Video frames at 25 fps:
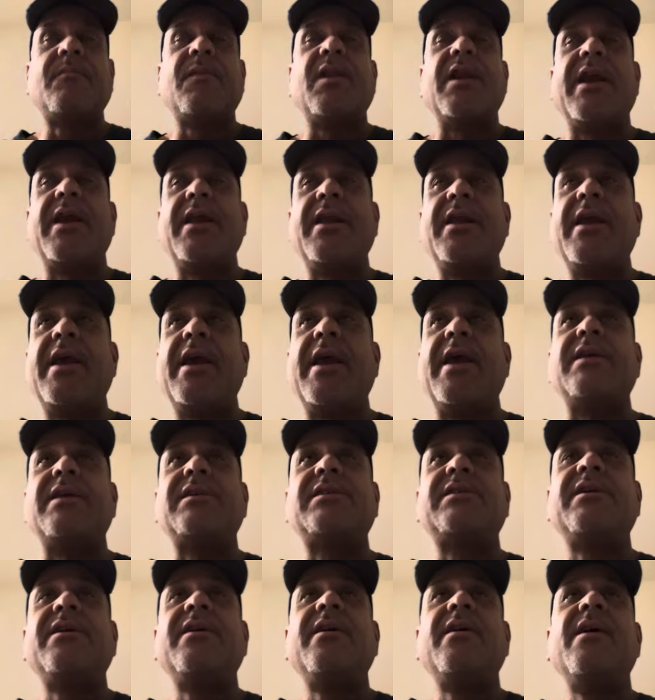And
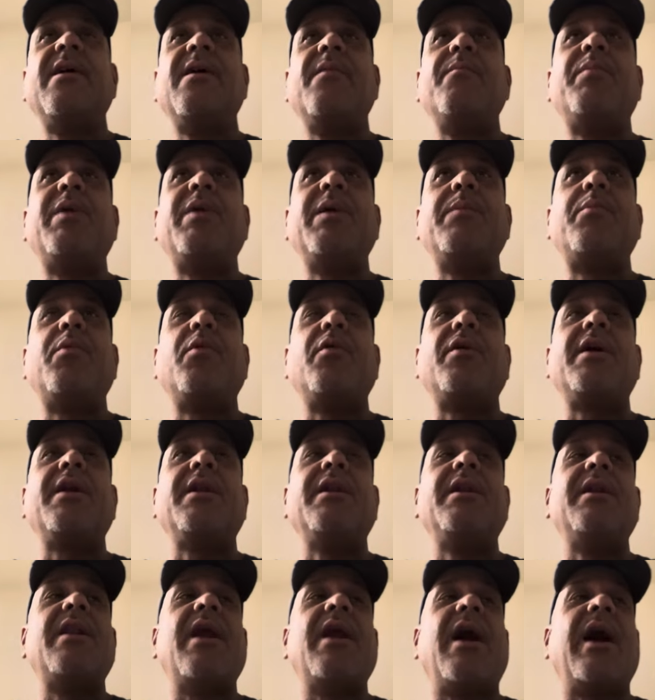yes, people can
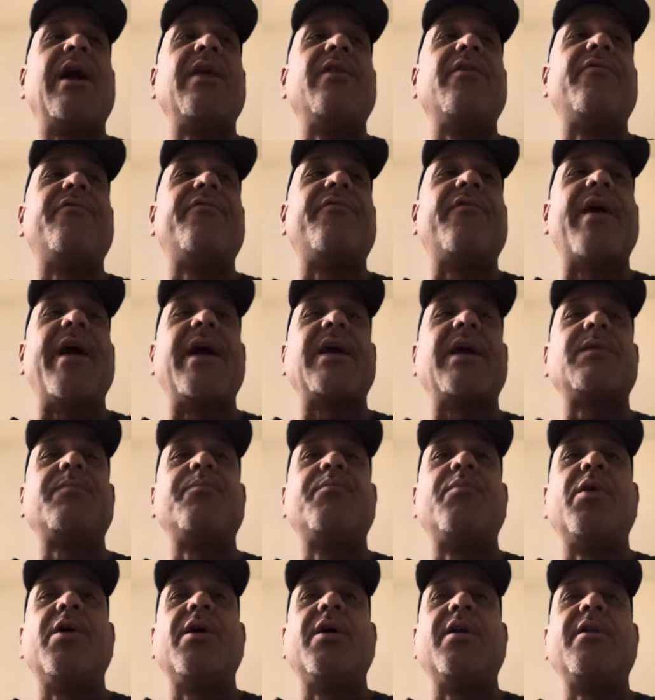deny the fact,
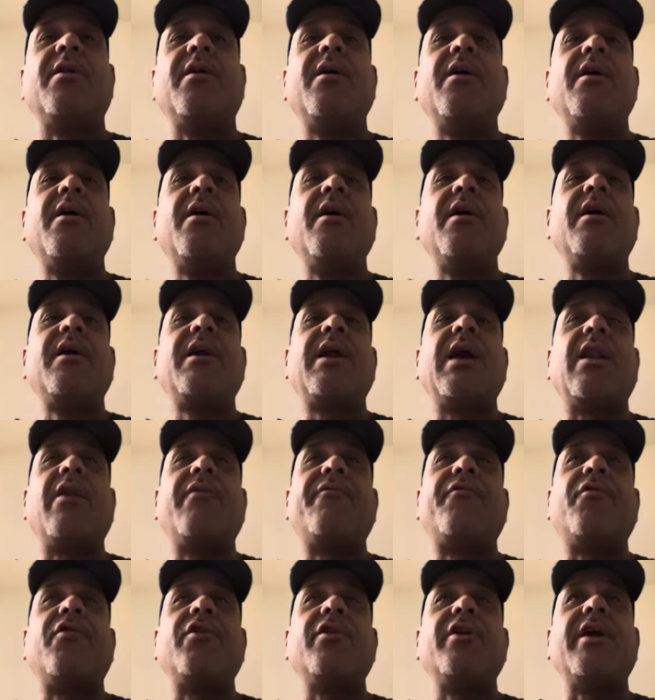but
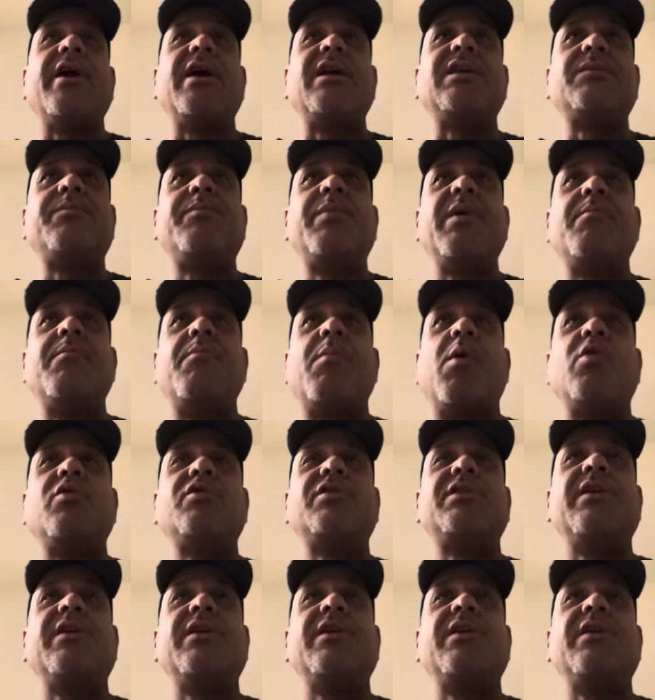California has been most